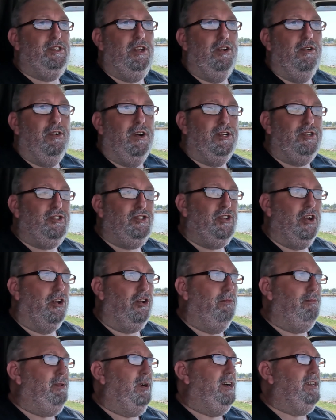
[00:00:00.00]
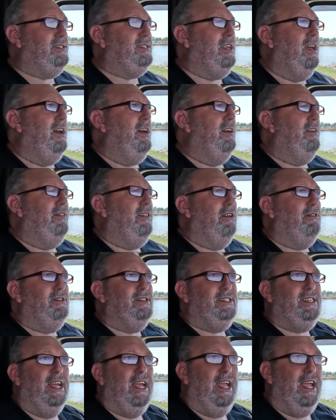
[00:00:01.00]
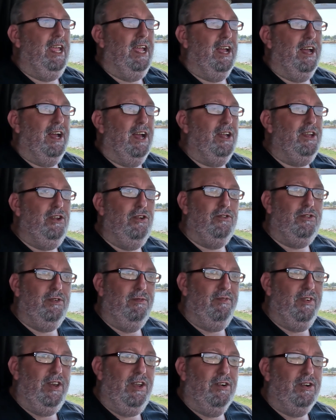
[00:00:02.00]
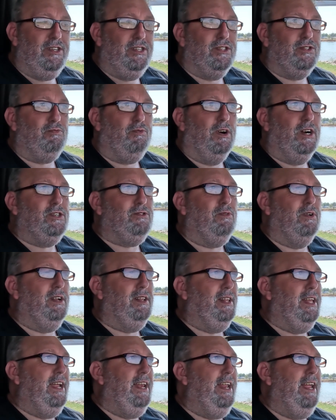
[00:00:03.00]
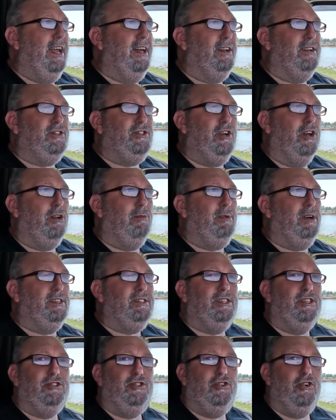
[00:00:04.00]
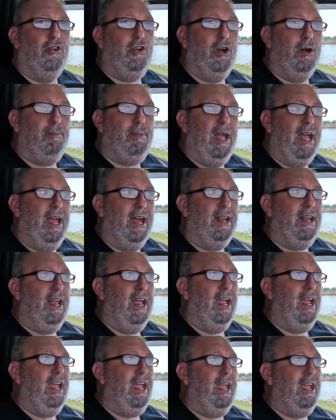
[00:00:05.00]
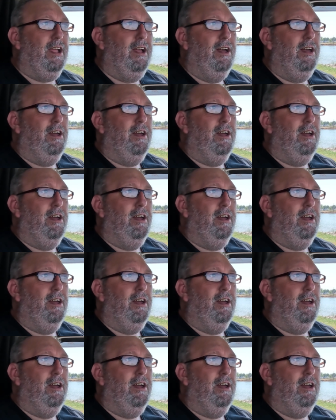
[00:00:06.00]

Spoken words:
You know, a shuttle bus, there was a YouTube video I just watched where a lady had a shuttle bus and showed up at a